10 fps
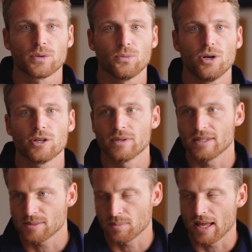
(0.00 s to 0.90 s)
work with
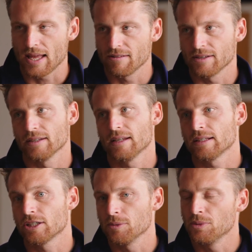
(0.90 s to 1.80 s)
this player
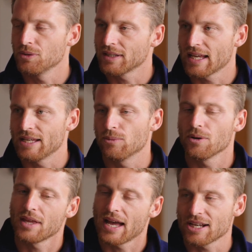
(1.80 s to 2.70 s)
and communicate
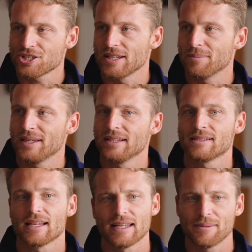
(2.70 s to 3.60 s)
what that actually
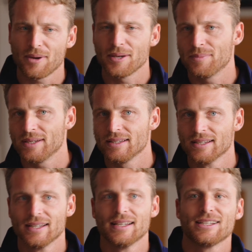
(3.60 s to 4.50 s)
means, and it might be
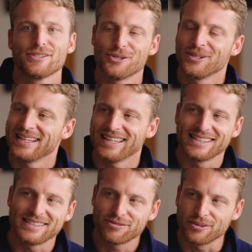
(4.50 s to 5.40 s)
doing it in
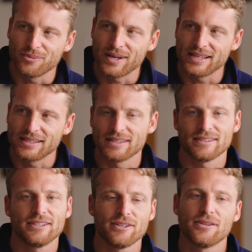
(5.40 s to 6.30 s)
a different way that,
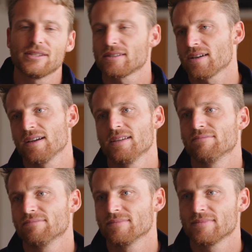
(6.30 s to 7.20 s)
you know, this guy,
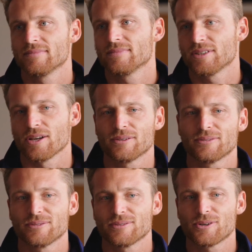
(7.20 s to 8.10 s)
you know,
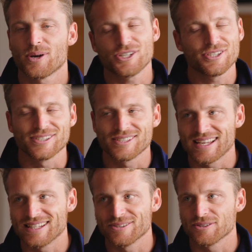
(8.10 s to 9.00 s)
questions
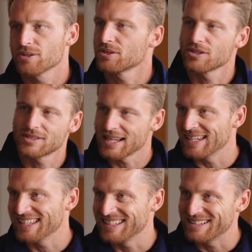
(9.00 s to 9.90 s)
data or so, to sell
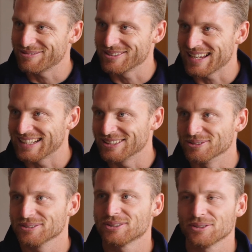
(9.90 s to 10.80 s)
it in a different
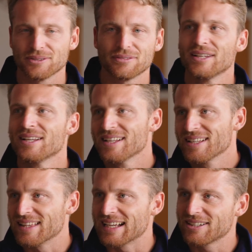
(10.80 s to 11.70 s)
angle, sort of
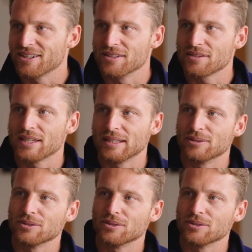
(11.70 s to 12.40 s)
that kind of thing.